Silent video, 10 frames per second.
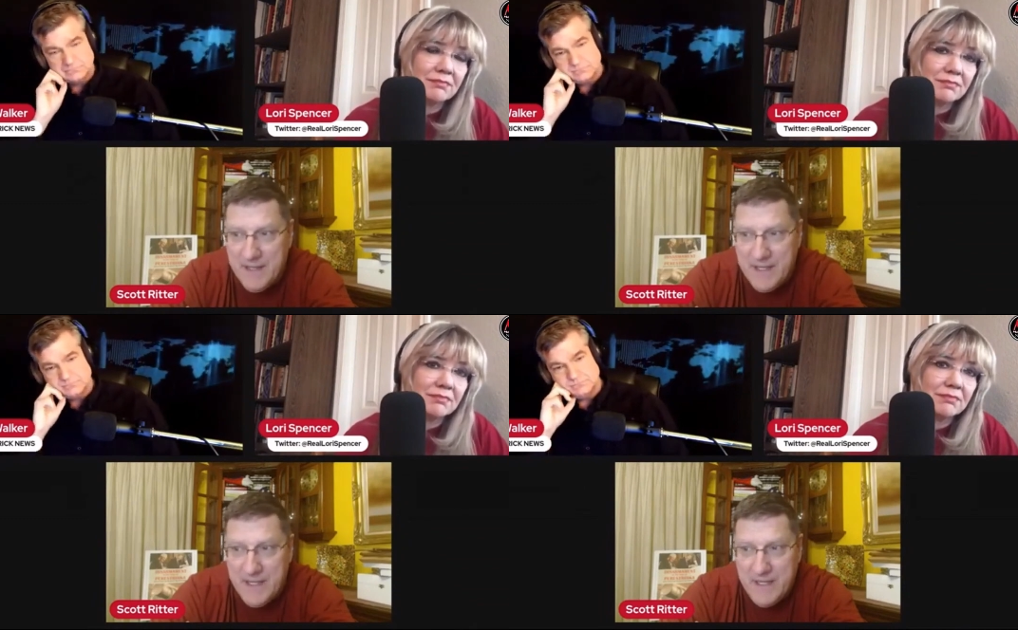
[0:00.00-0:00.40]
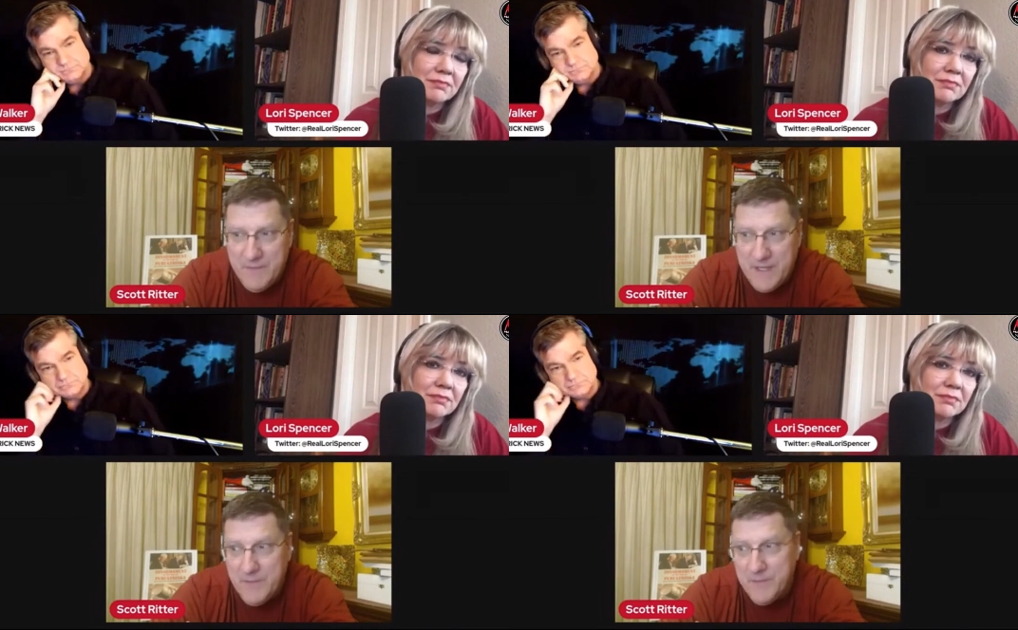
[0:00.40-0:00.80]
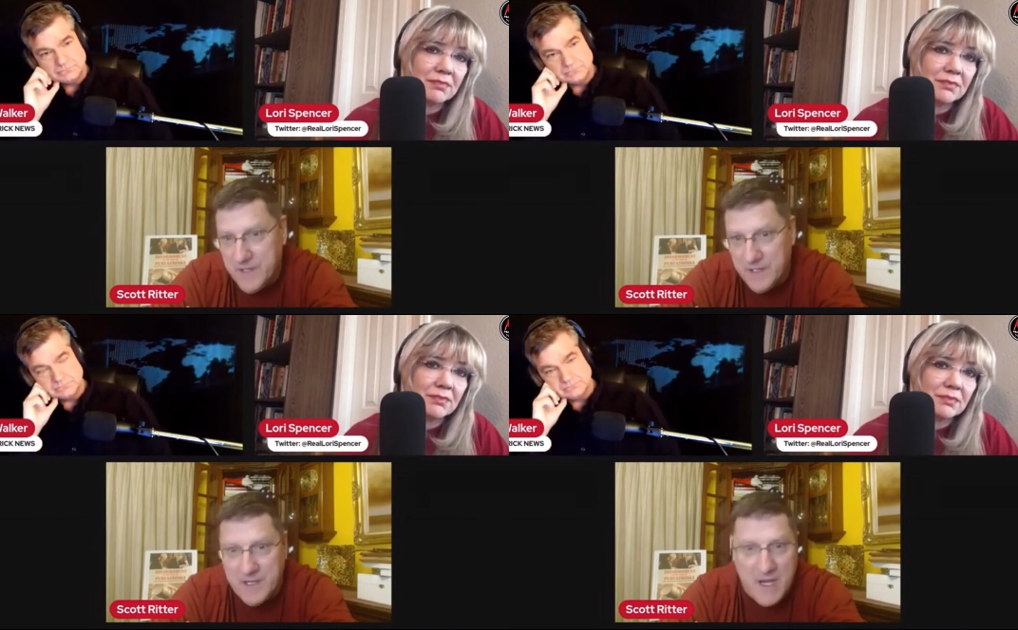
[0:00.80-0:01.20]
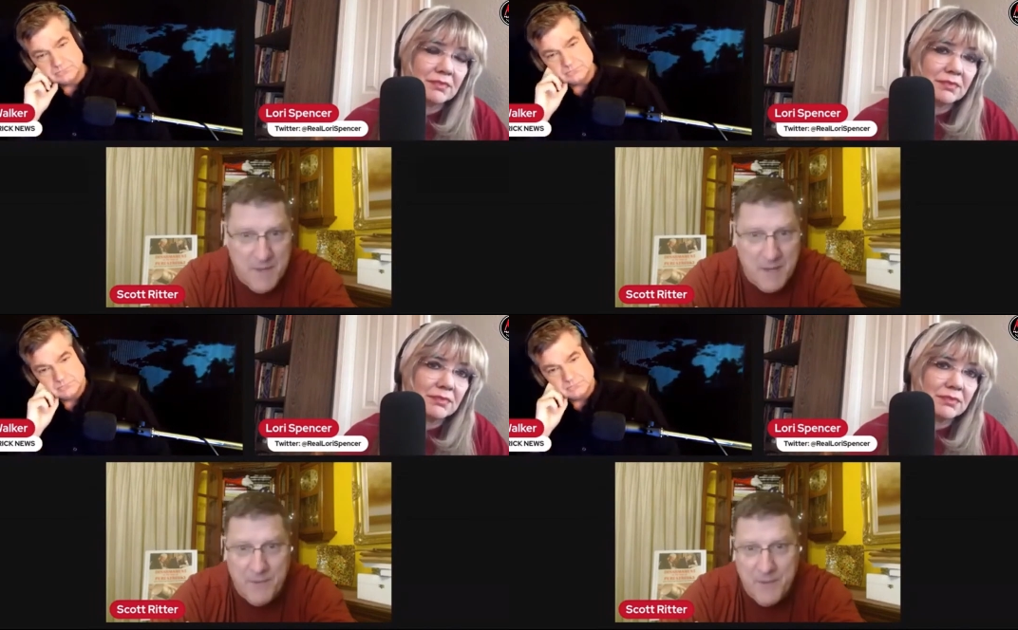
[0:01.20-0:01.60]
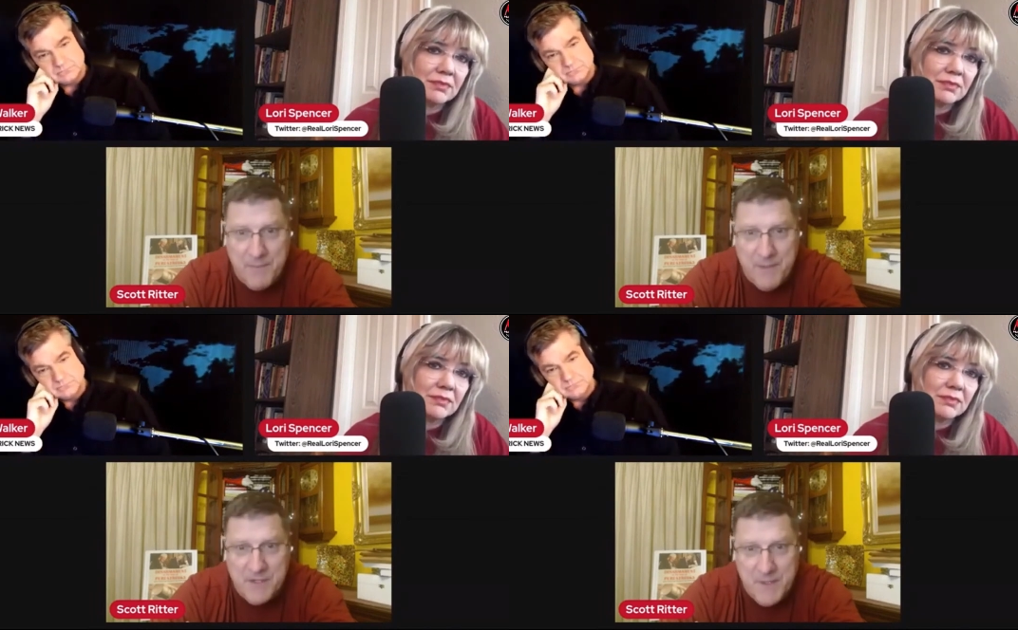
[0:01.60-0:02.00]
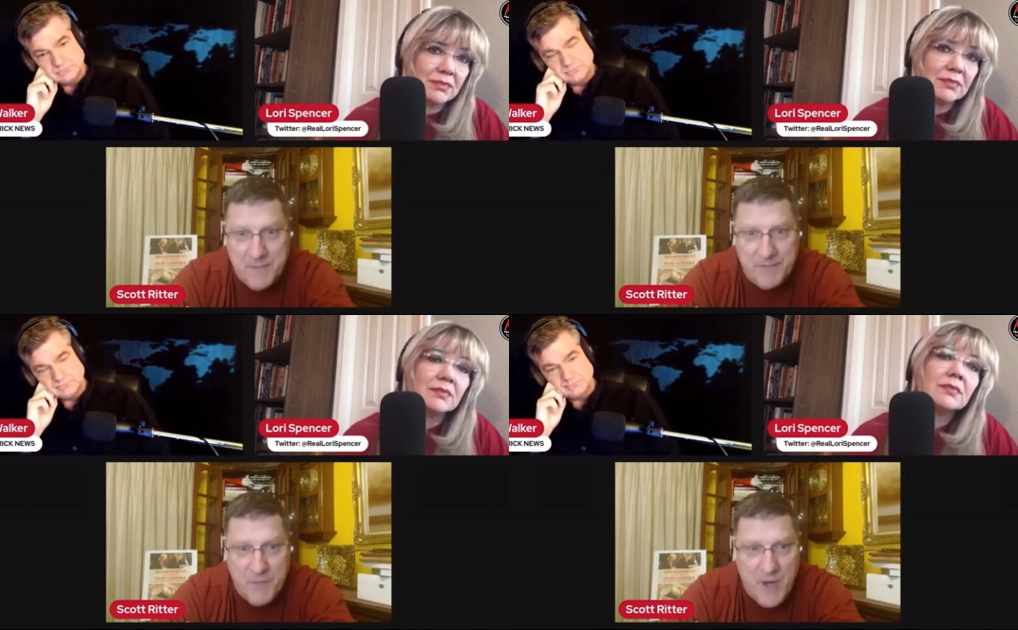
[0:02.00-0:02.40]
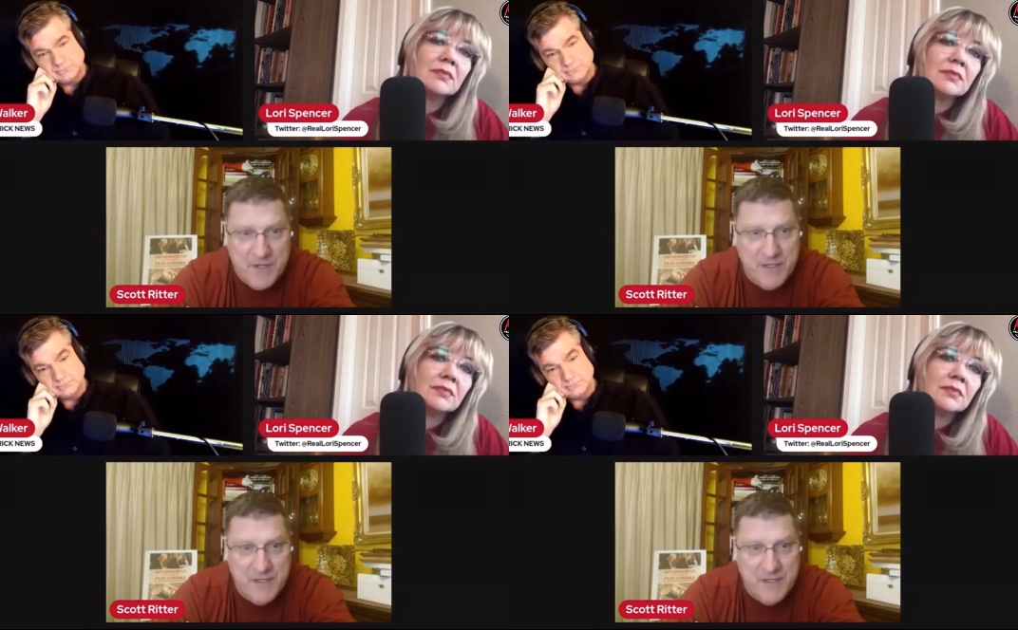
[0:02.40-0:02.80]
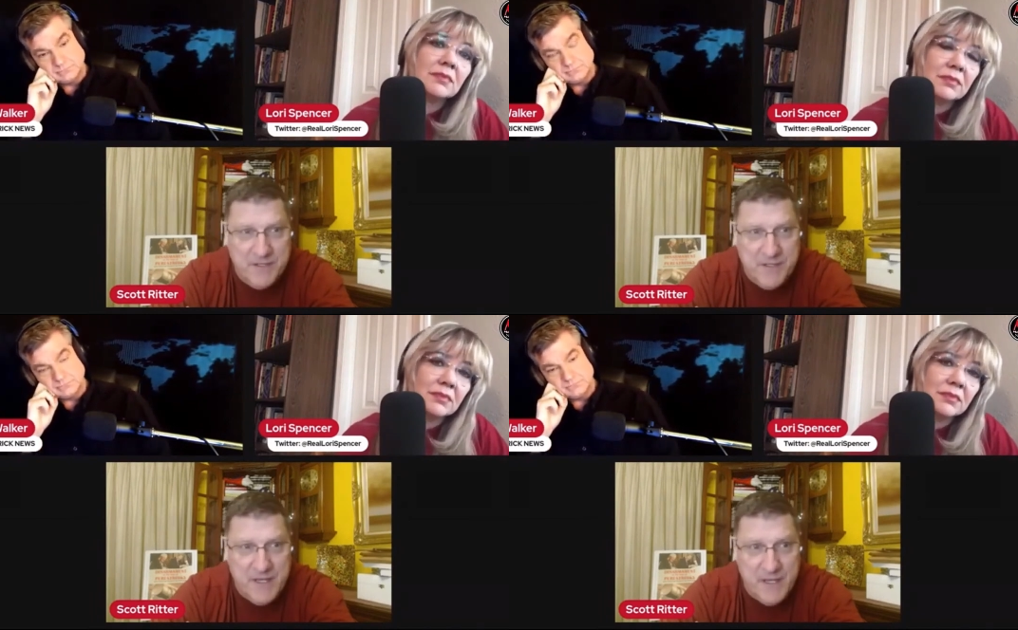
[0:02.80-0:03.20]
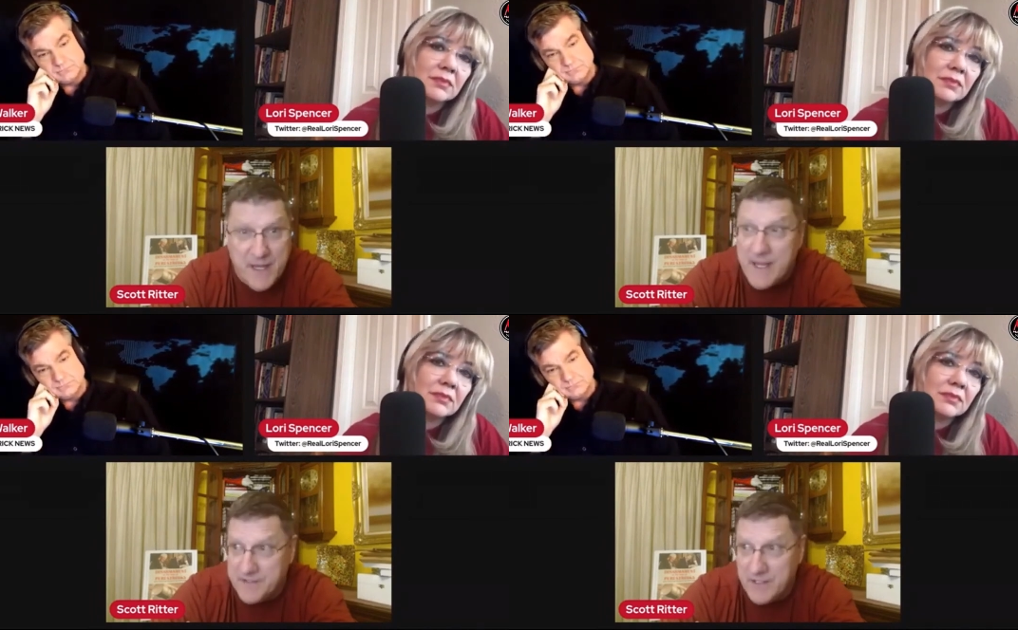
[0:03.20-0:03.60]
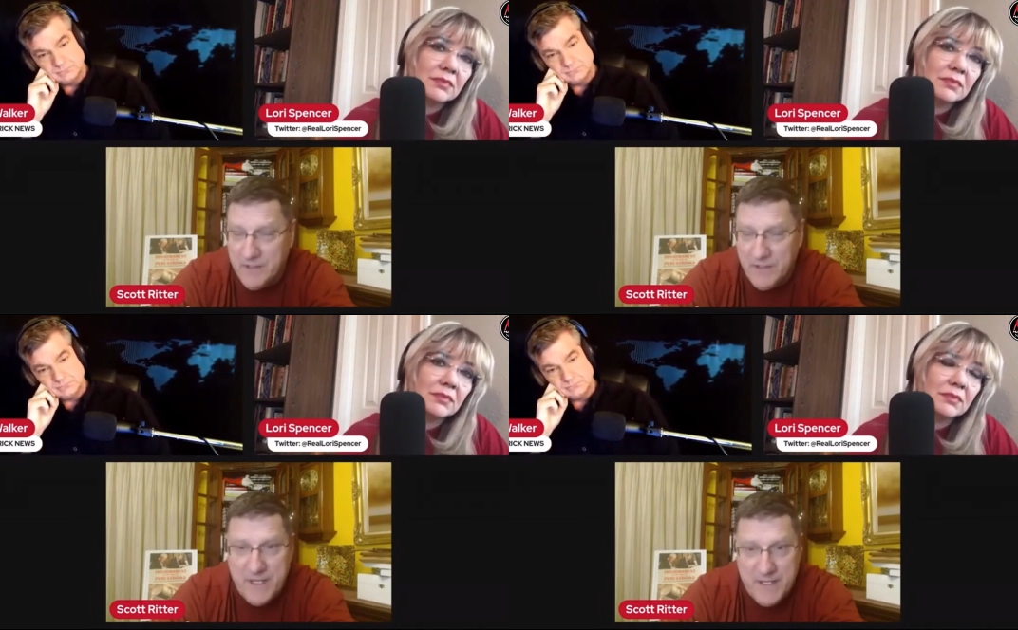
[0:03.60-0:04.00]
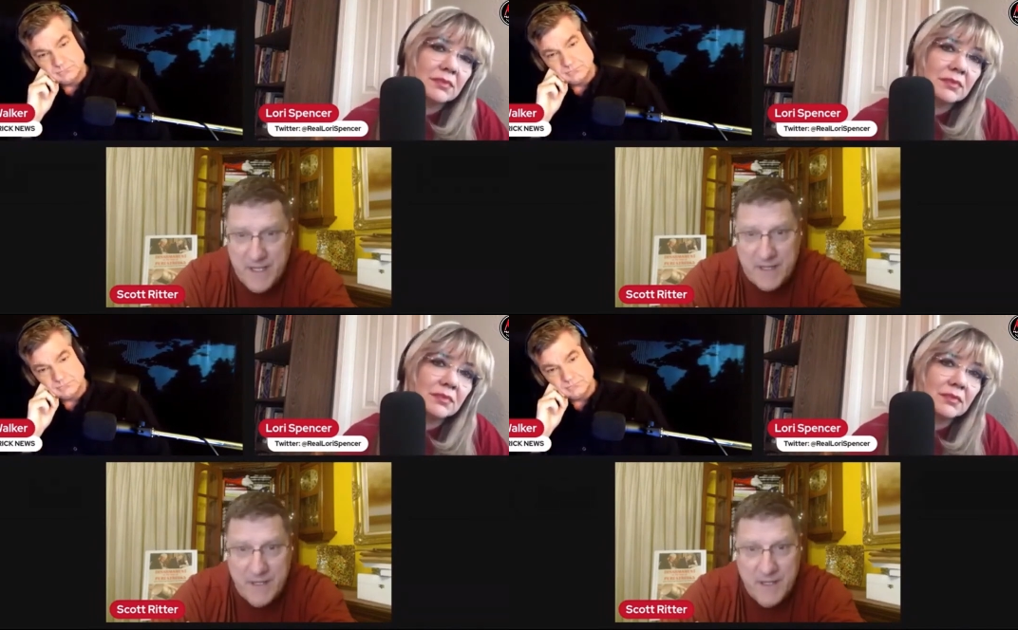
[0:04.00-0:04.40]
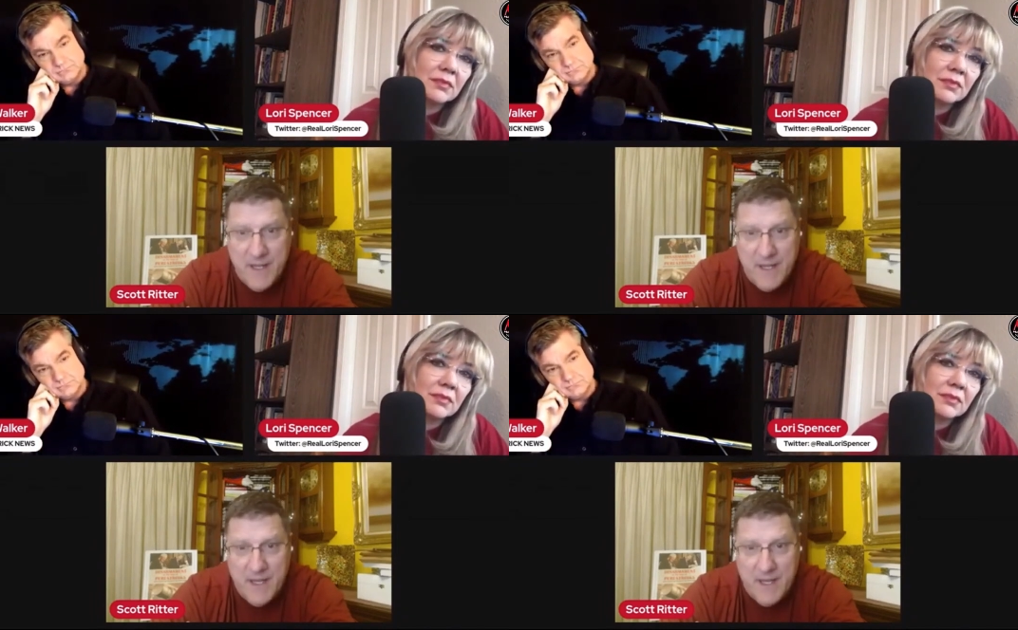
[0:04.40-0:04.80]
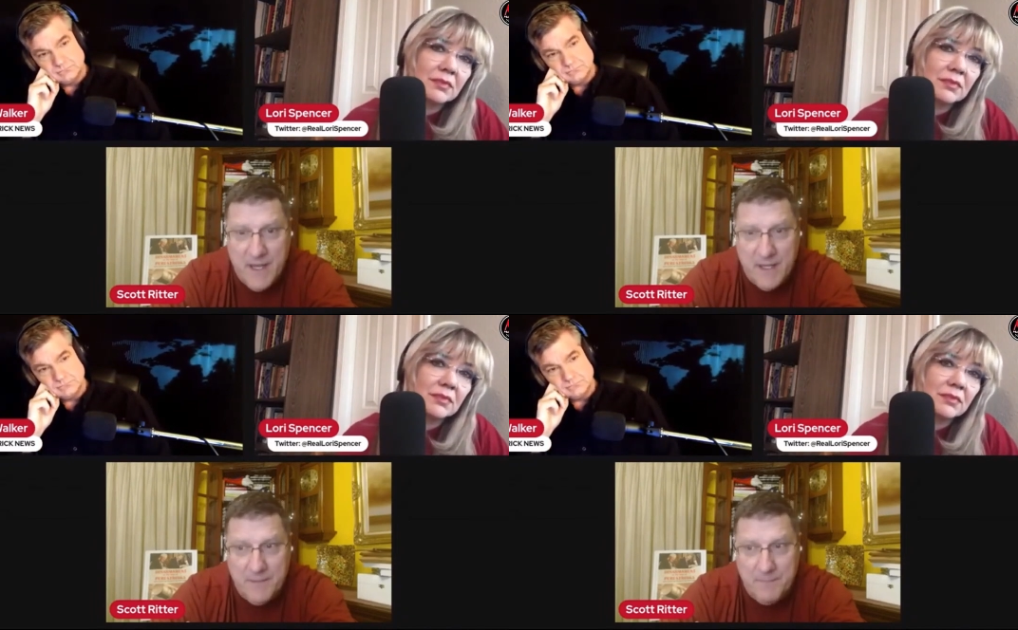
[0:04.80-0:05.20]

Speaker 1: he he was going to come up with a bunch of people from Washington D.C. I guess including Nick, uh,